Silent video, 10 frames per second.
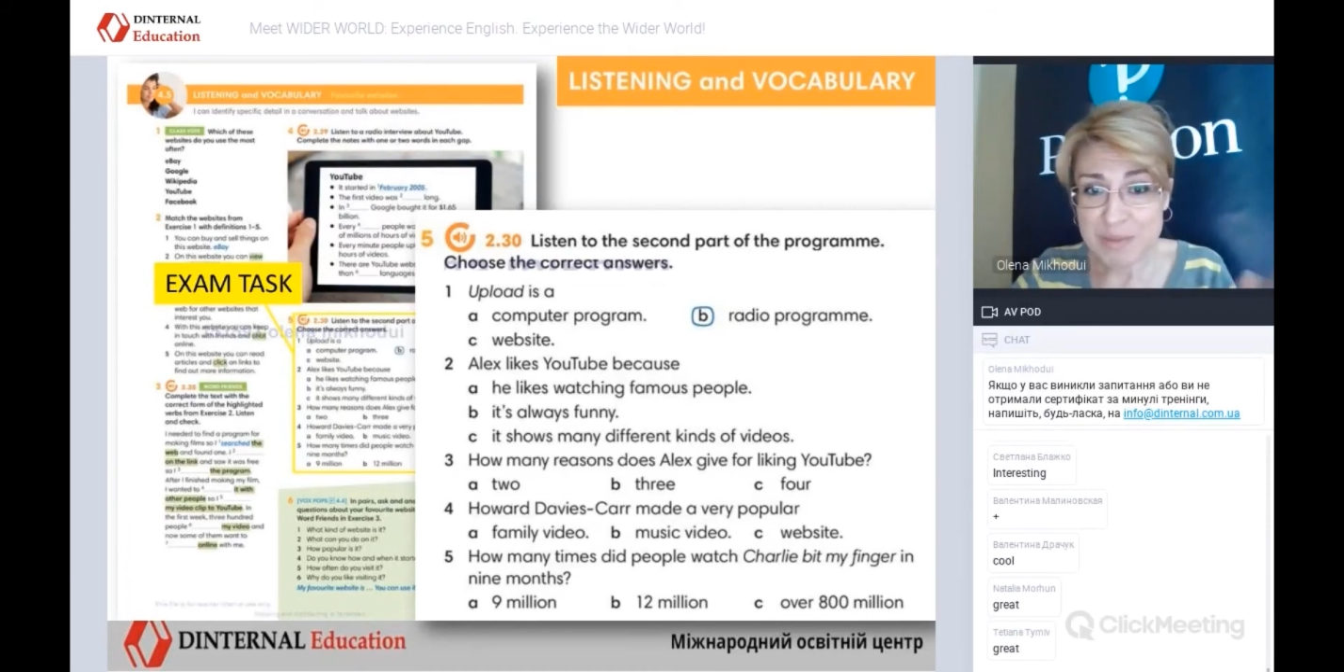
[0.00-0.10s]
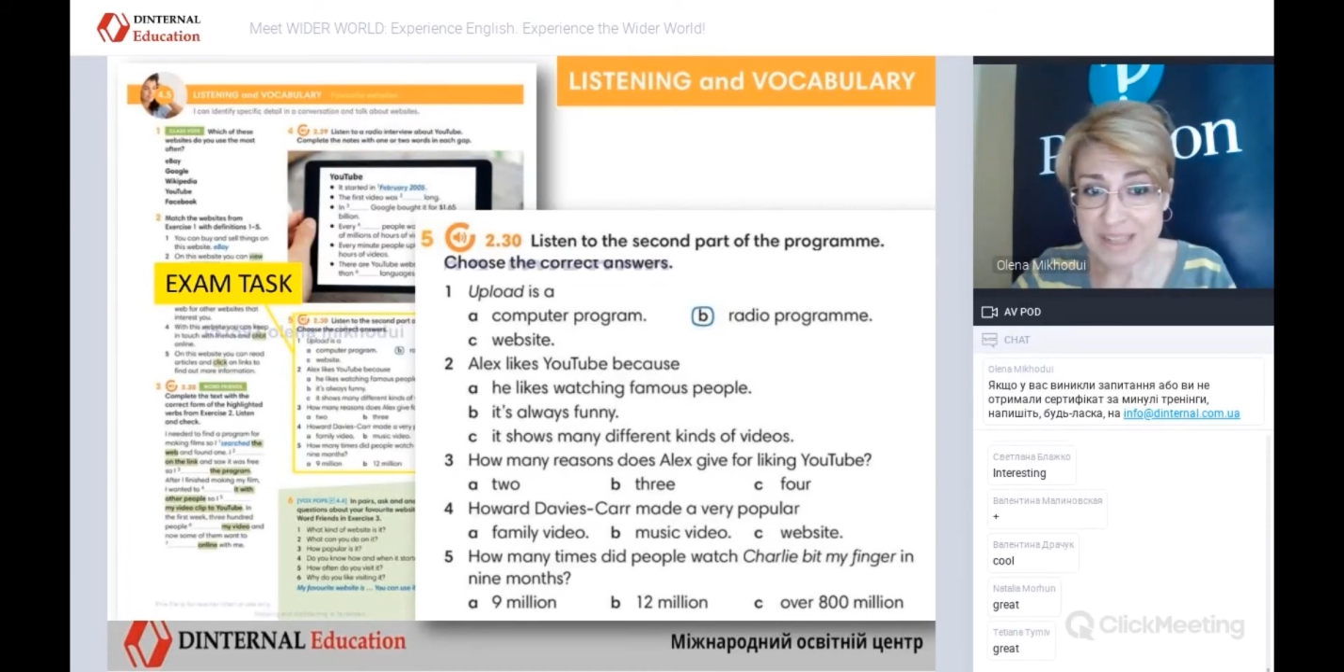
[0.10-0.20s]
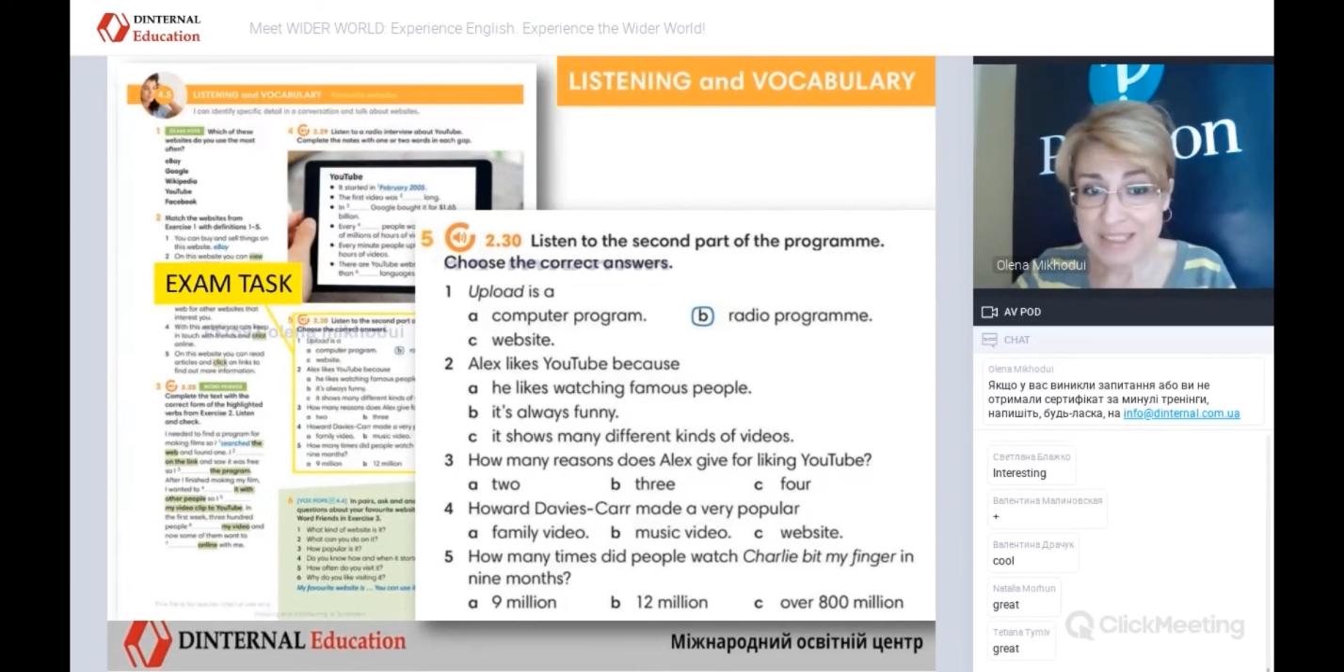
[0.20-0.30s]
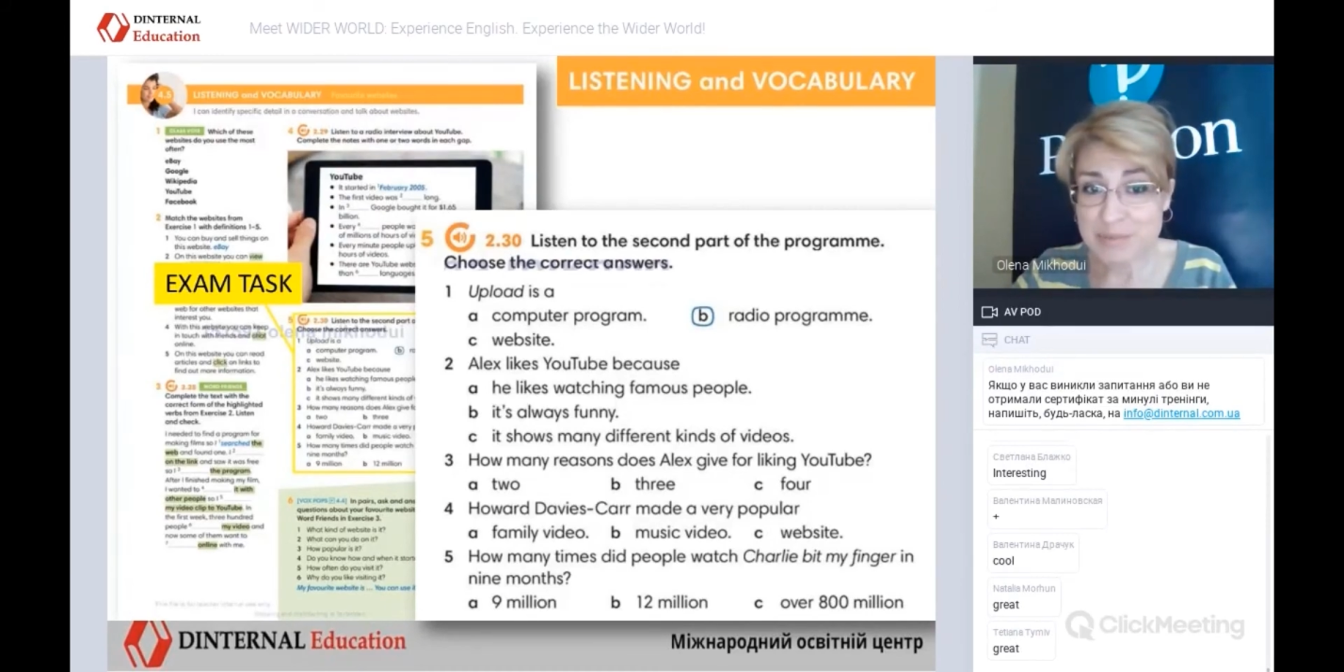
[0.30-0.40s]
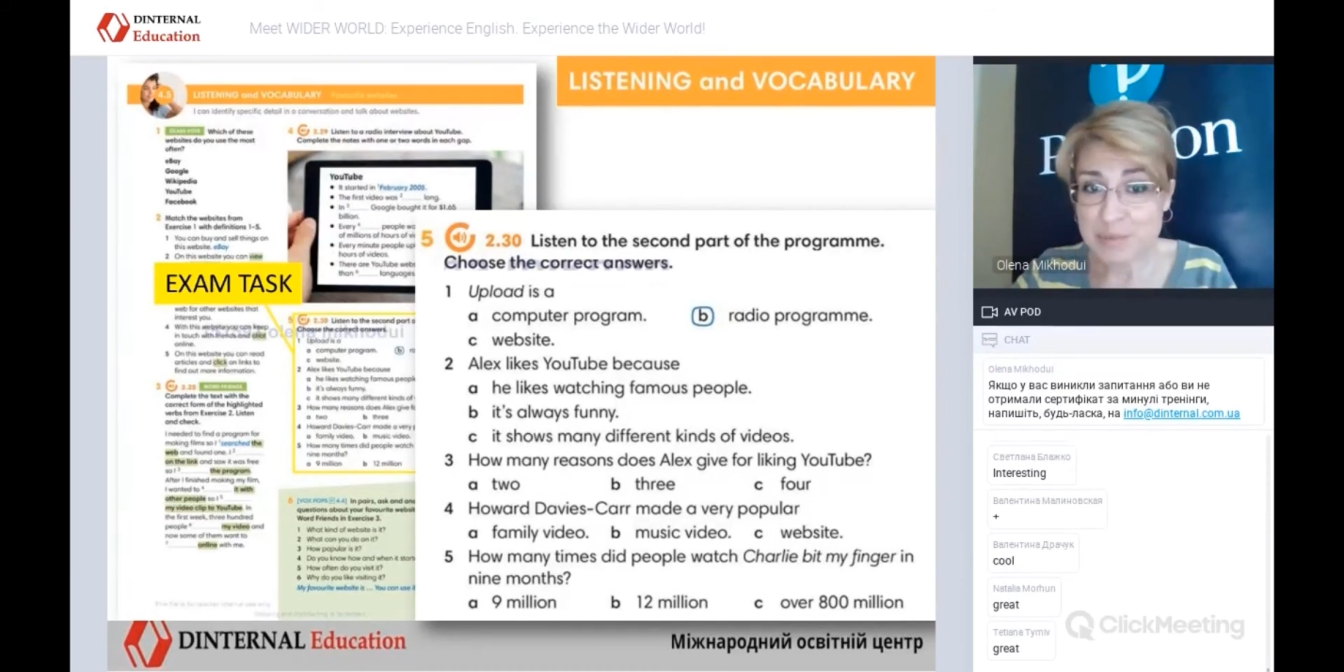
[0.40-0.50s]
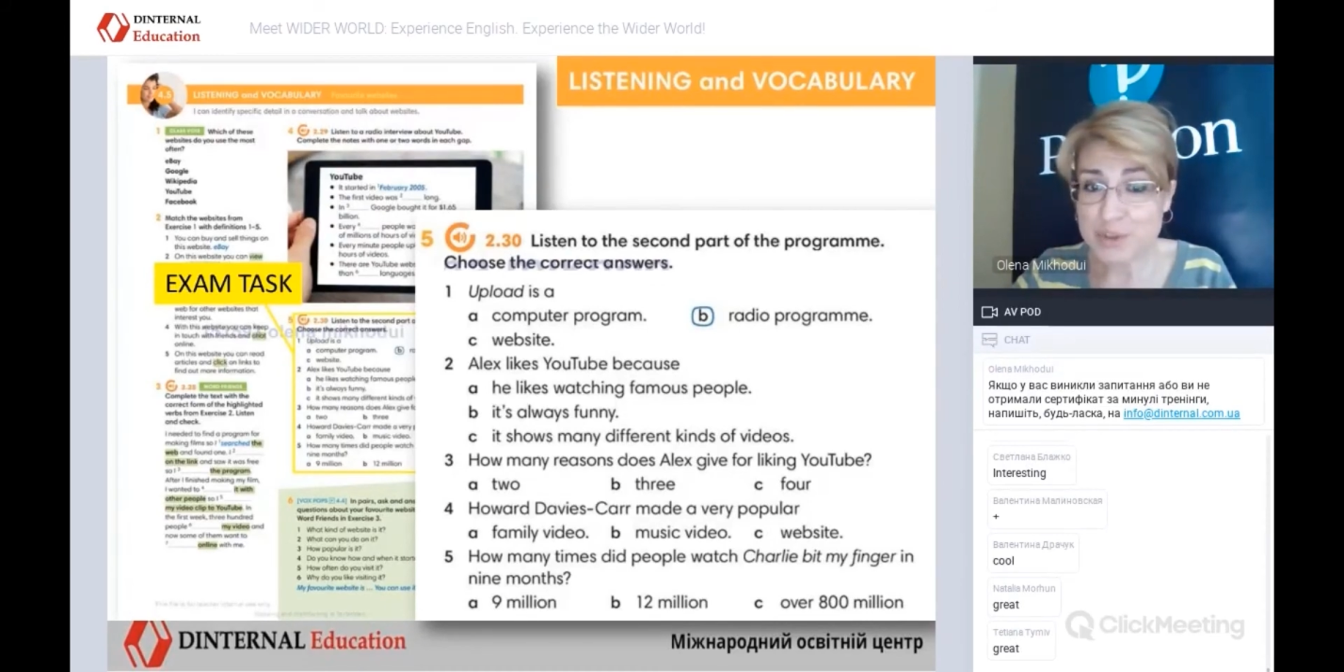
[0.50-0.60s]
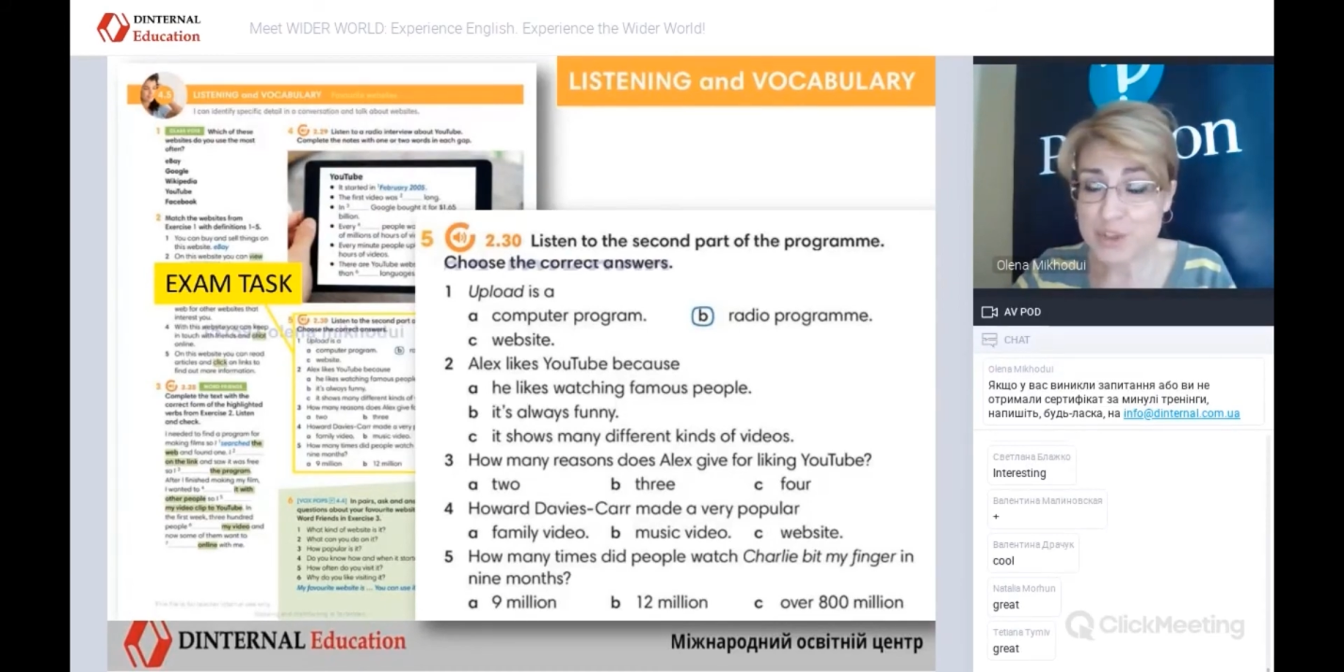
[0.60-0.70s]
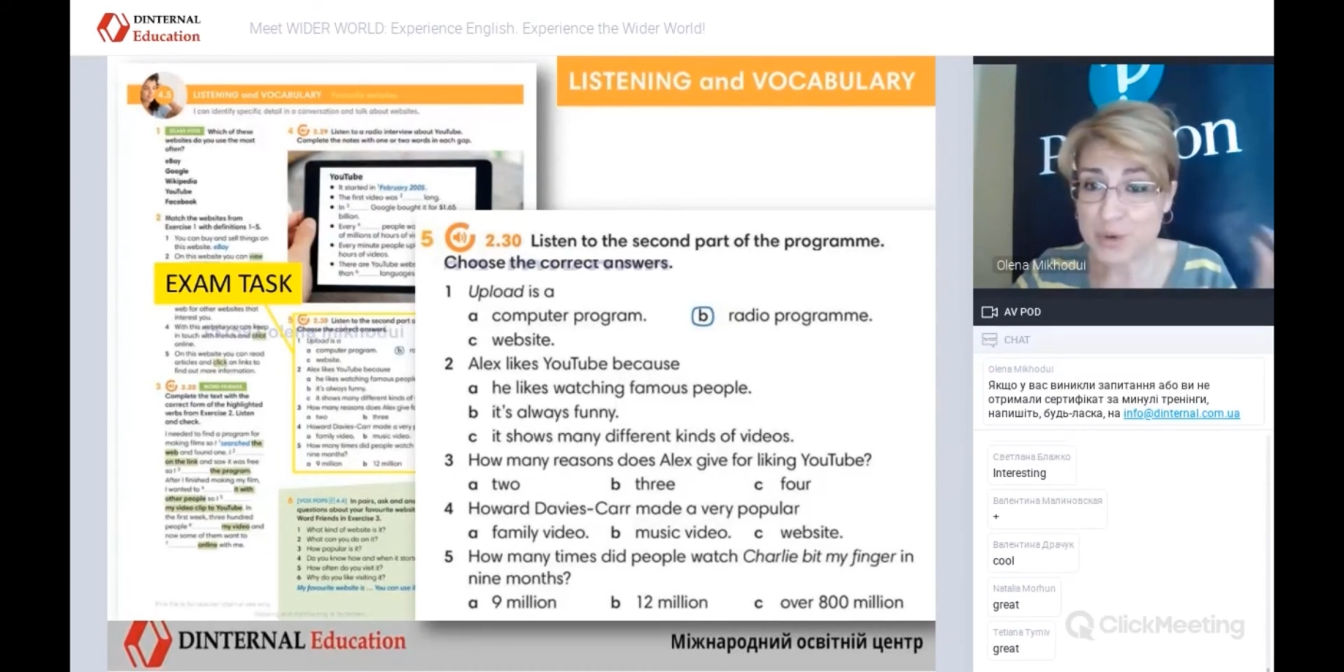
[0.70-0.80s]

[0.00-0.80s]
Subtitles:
multiple